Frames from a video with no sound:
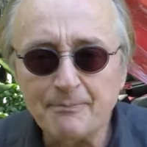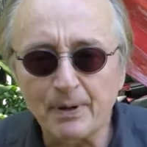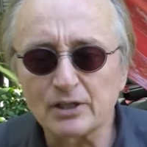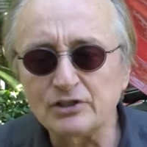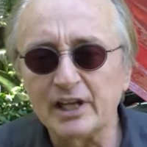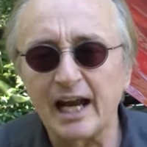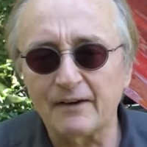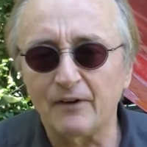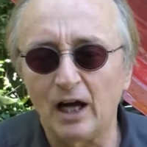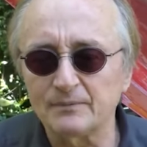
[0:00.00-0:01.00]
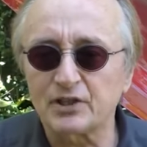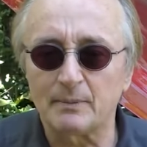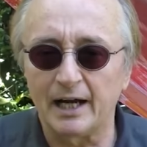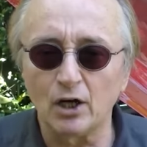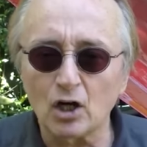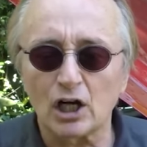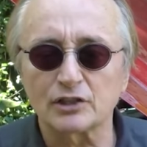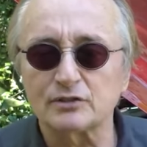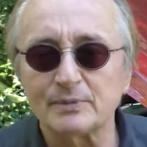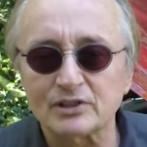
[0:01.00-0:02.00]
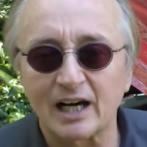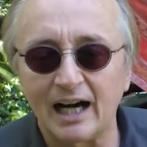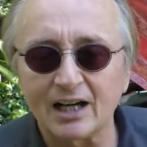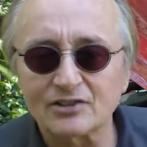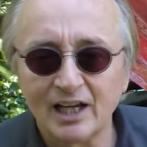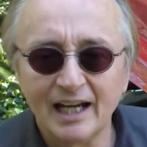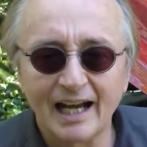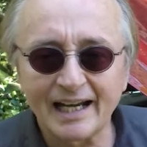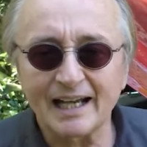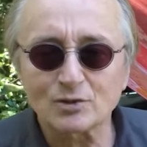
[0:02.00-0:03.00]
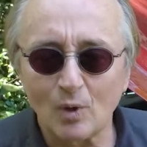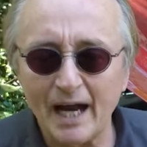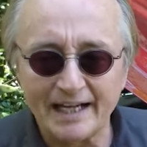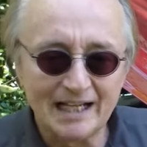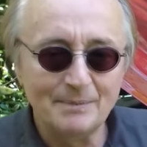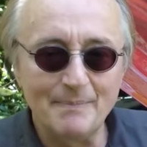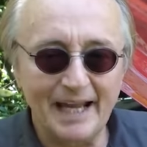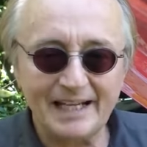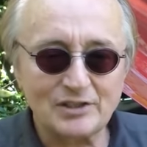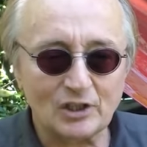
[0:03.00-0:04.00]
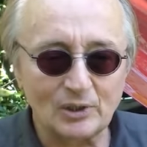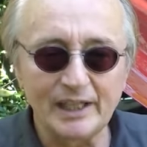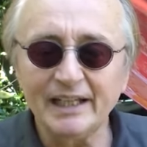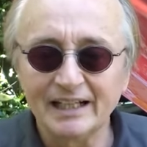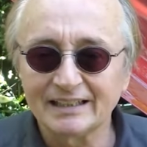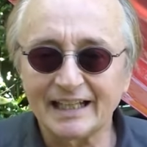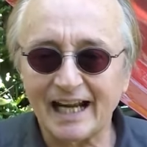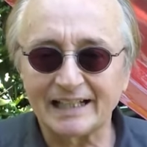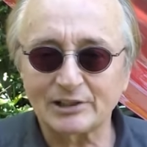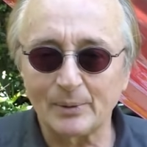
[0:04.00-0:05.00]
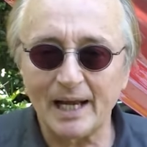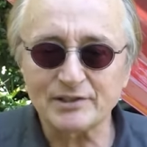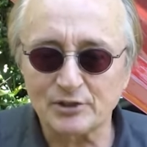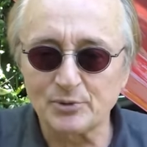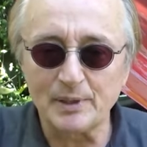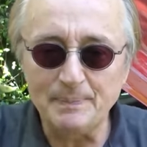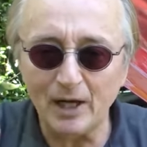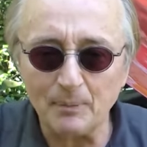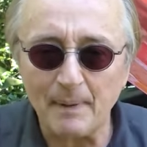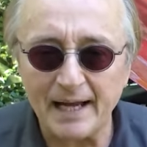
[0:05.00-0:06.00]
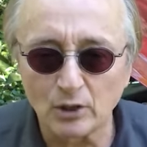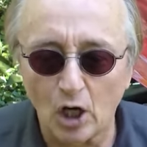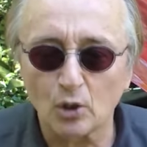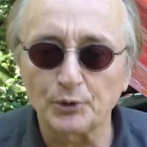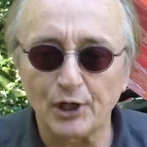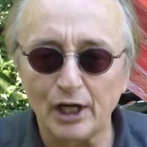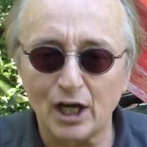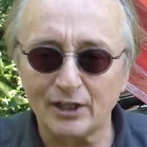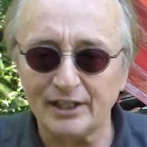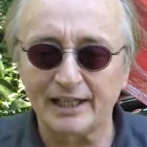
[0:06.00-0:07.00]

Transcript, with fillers: I've personally got involved in some of my own customers' cars, and guess what? Magically, they got their engines rebuilt by local Toyota